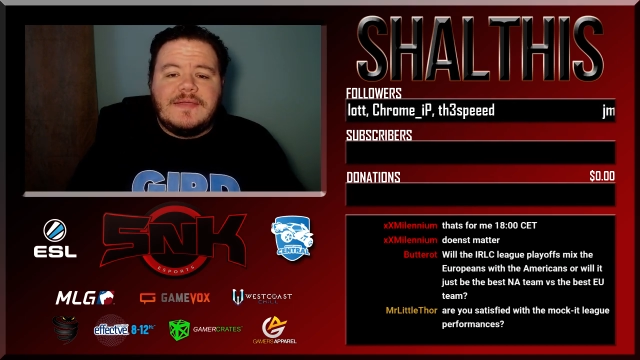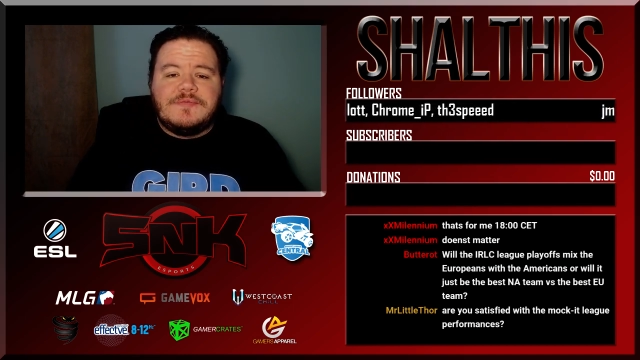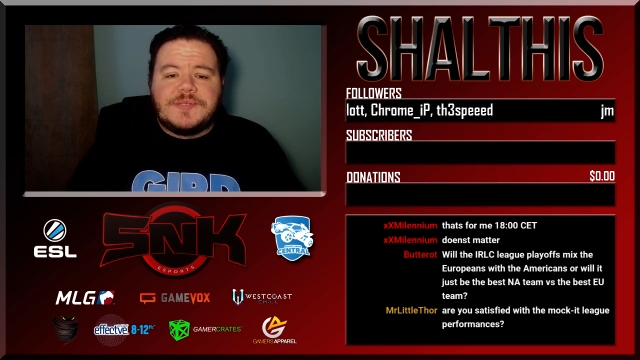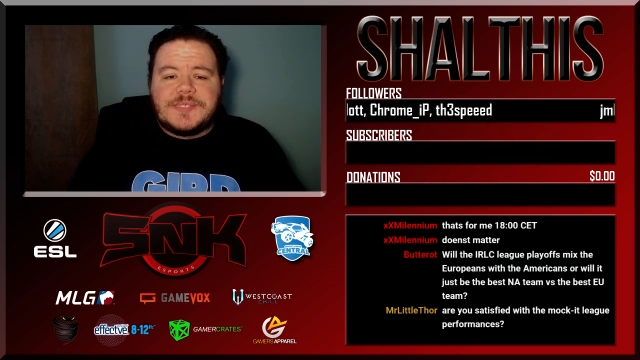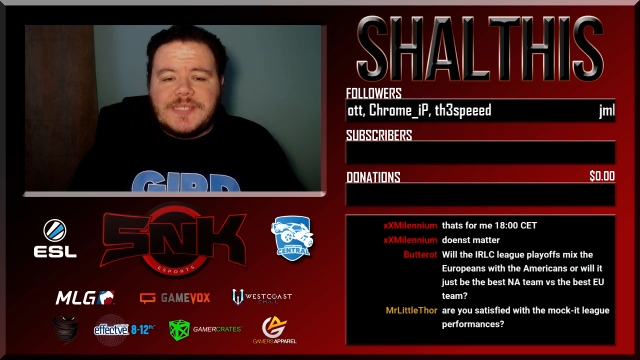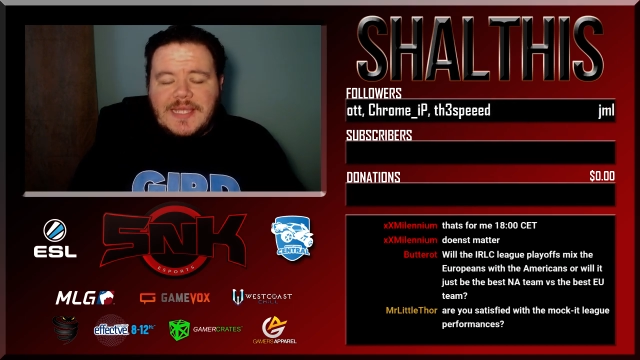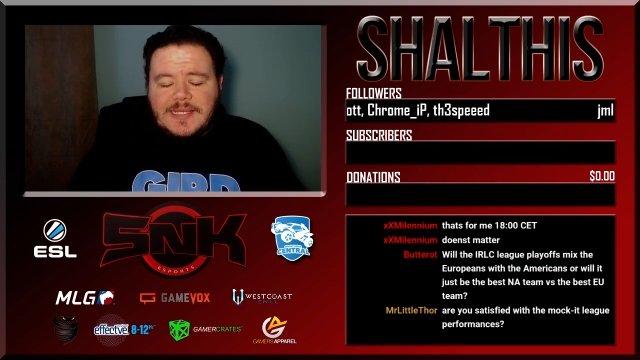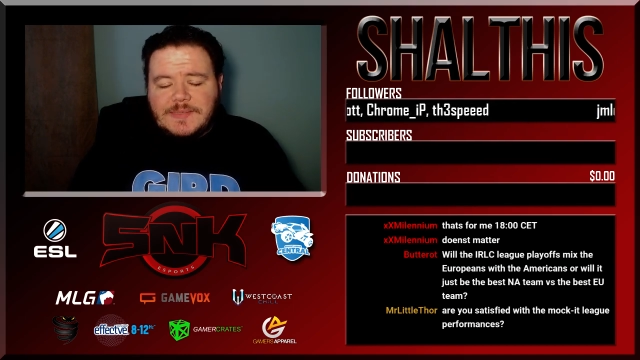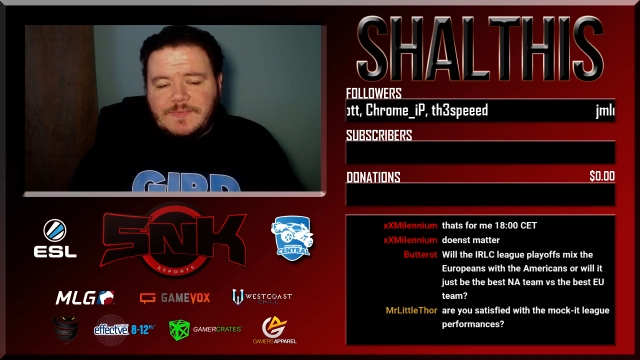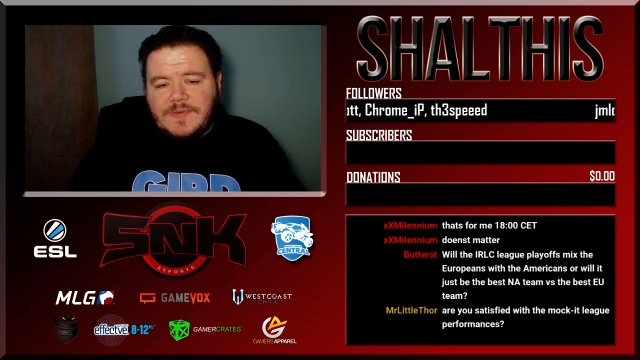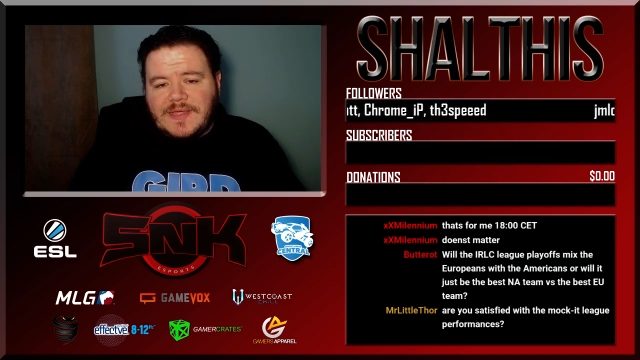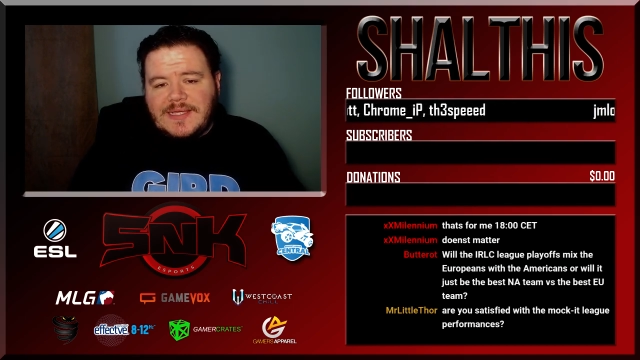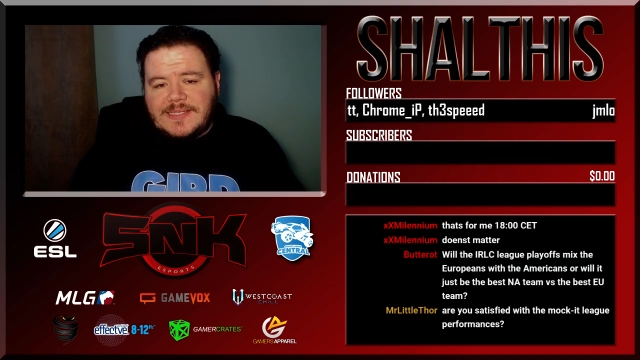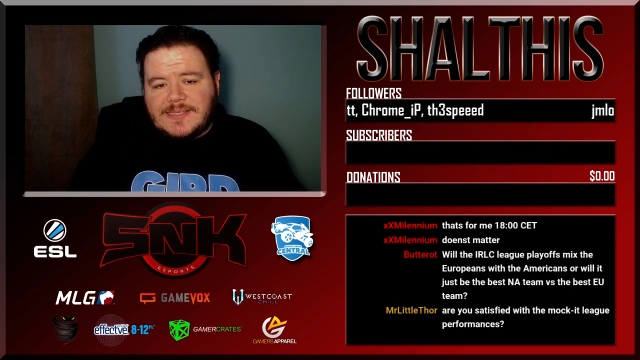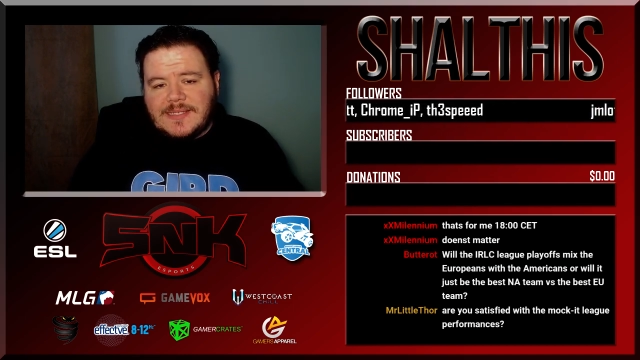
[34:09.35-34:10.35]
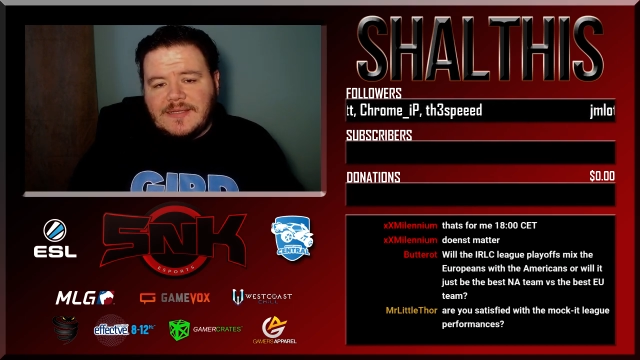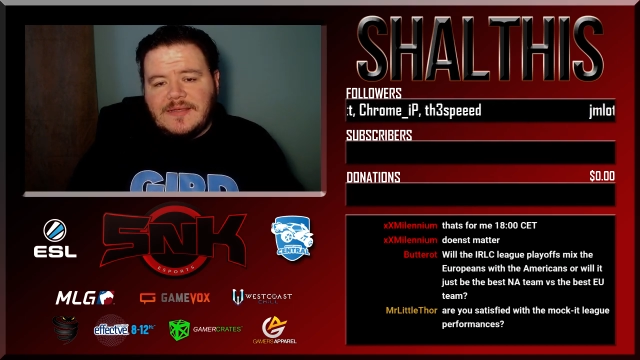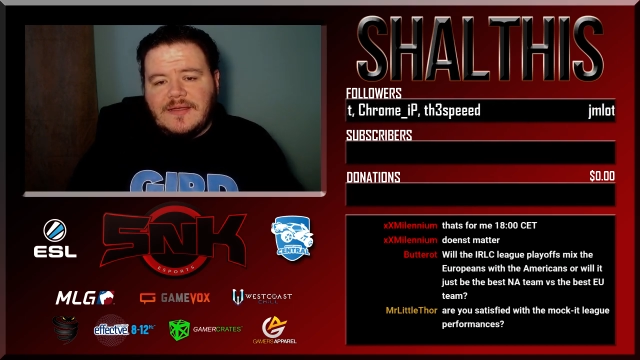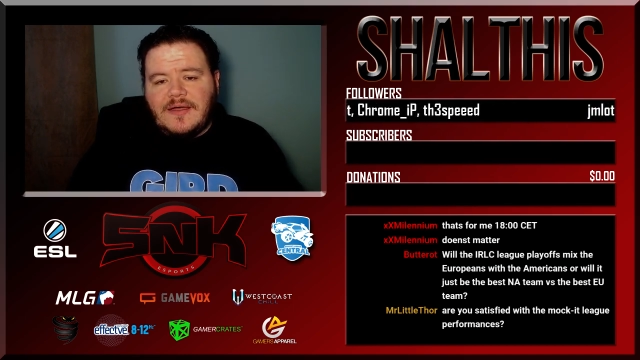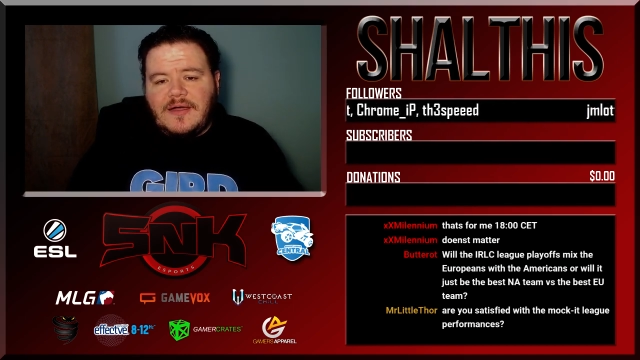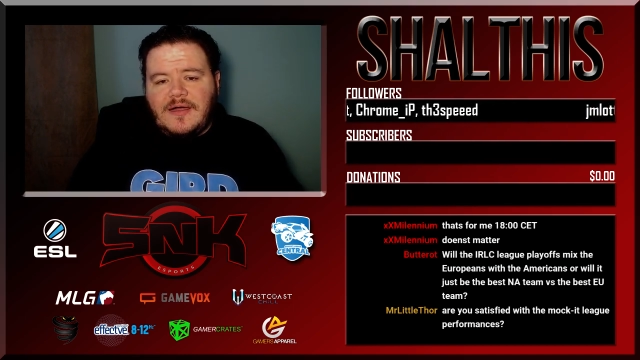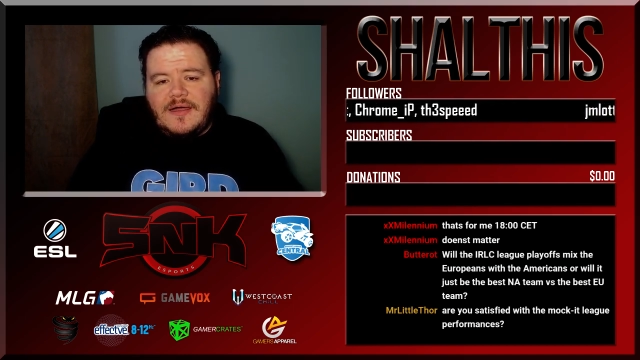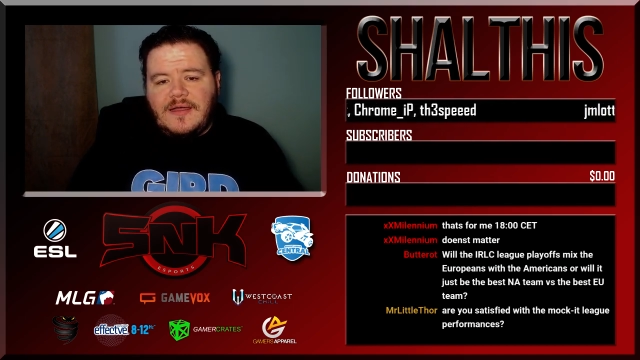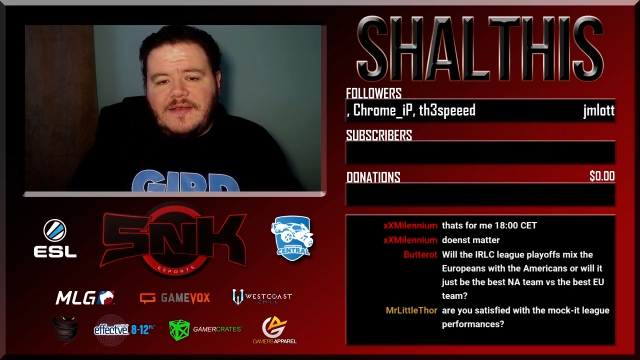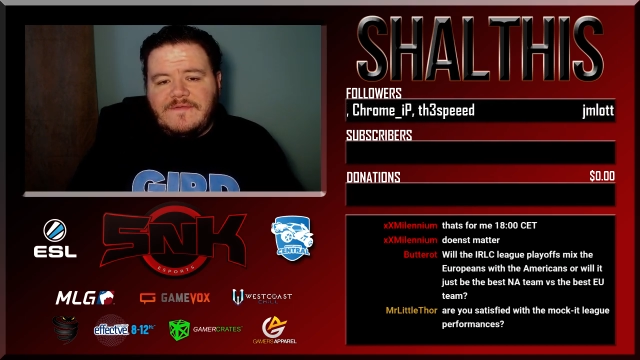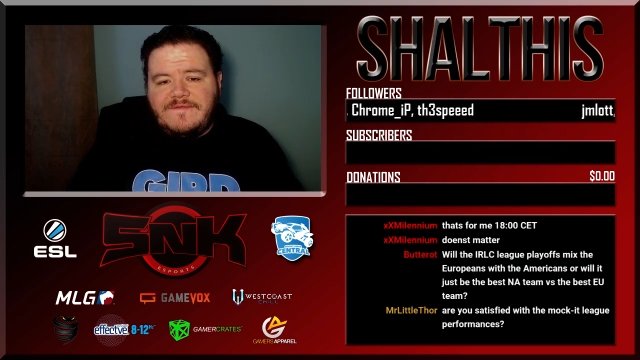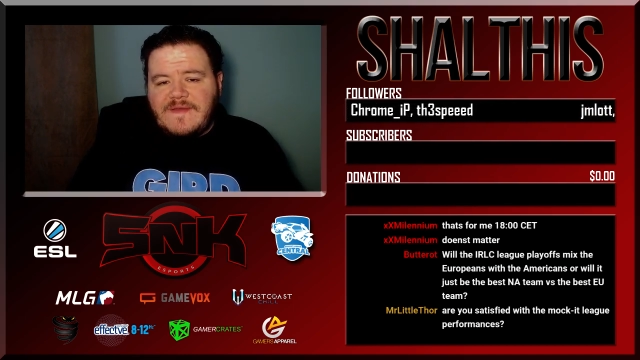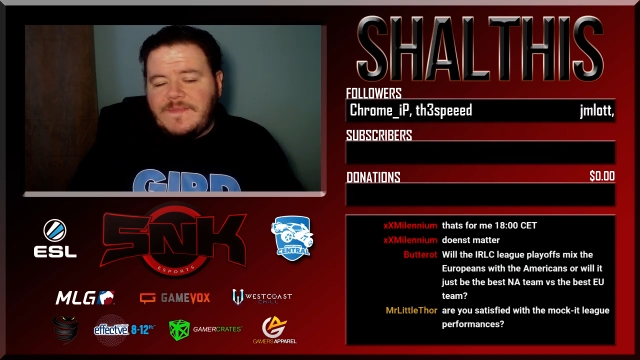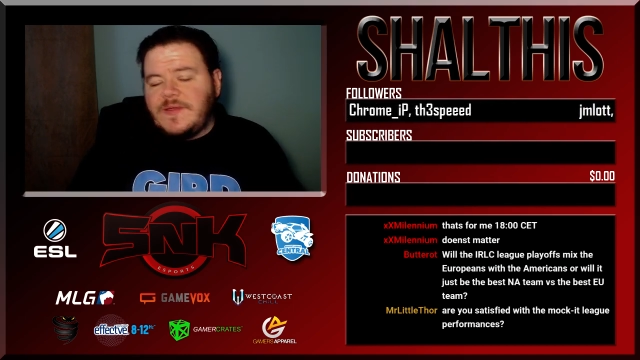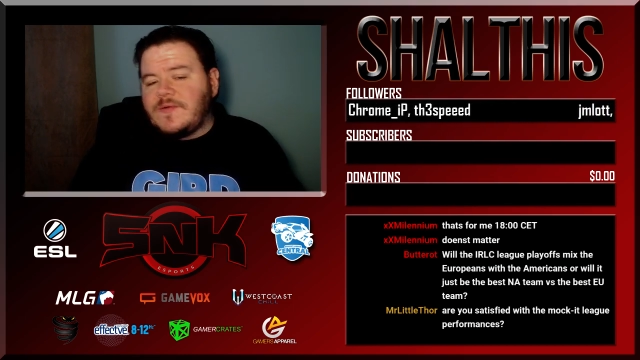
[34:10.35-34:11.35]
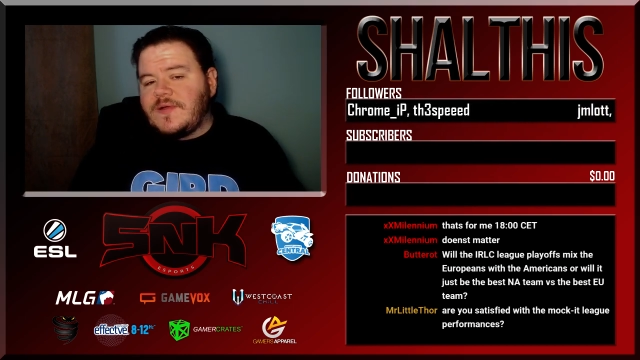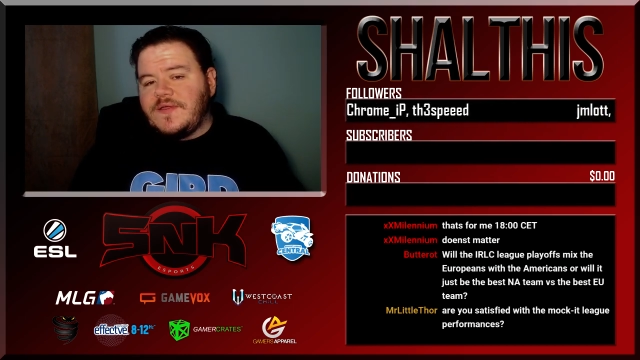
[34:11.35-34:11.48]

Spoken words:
which takes place on February